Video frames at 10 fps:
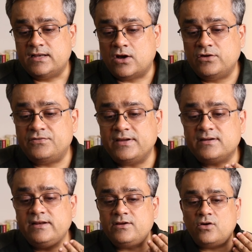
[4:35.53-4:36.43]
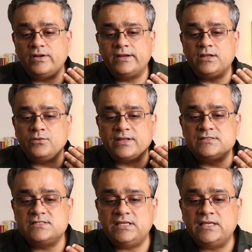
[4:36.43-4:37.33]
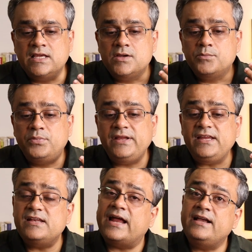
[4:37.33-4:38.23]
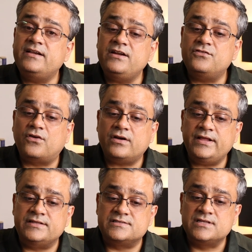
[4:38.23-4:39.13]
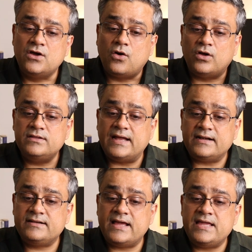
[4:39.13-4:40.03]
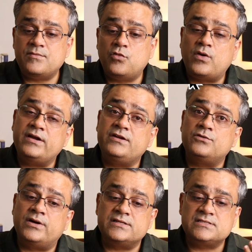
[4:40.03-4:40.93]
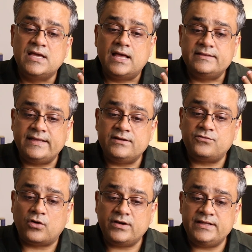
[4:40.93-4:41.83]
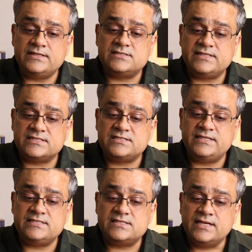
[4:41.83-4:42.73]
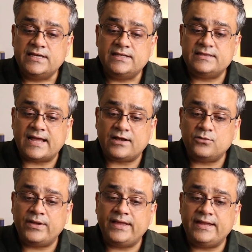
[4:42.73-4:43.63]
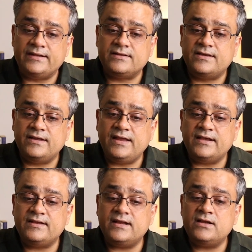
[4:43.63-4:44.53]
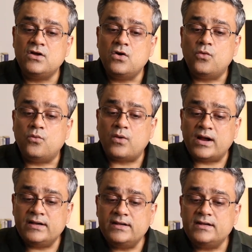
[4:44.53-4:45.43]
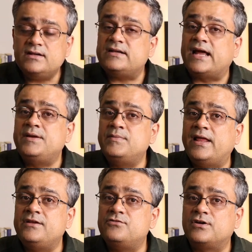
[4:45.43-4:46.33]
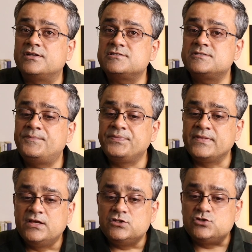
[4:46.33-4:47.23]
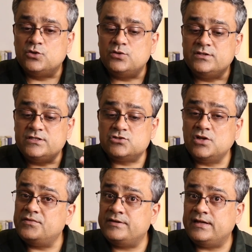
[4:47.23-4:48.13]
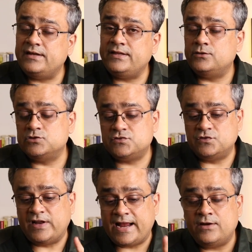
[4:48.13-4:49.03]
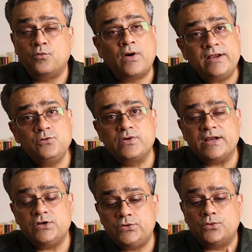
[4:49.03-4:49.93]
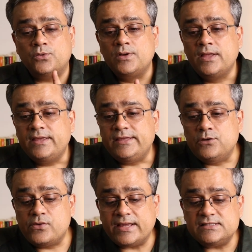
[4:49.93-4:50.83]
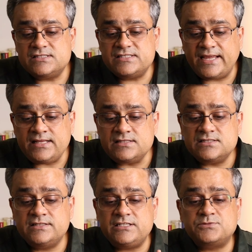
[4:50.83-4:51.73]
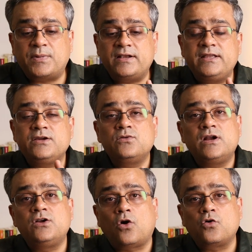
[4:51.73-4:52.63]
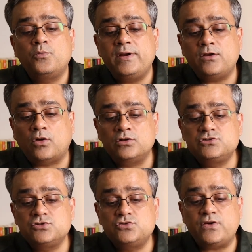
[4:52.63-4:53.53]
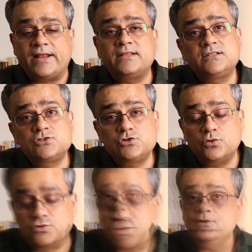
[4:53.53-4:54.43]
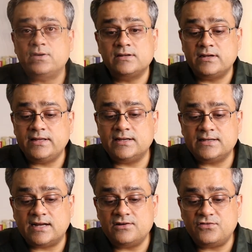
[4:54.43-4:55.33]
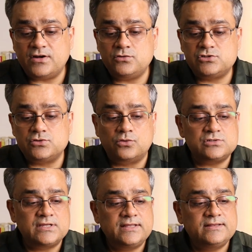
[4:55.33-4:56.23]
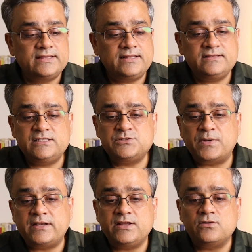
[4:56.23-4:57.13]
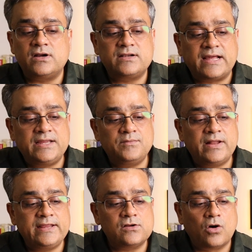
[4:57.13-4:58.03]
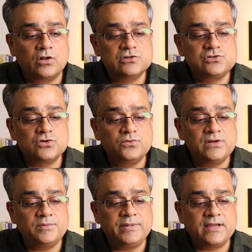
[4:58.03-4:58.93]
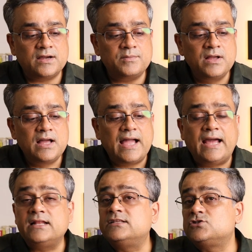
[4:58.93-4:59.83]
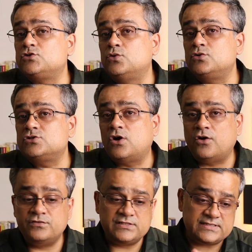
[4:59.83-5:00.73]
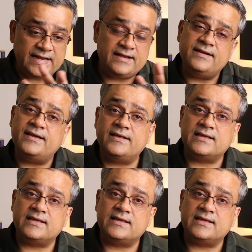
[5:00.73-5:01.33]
Now, if I click on it, you can see pre-1940s, on that time what it was, then 40s, 60s, in that way it created one timeline for us. So this will be really useful. And what you can do, you can change this particular document also to another source. You can click on convert to source, then this particular timeline also will become another source of this entire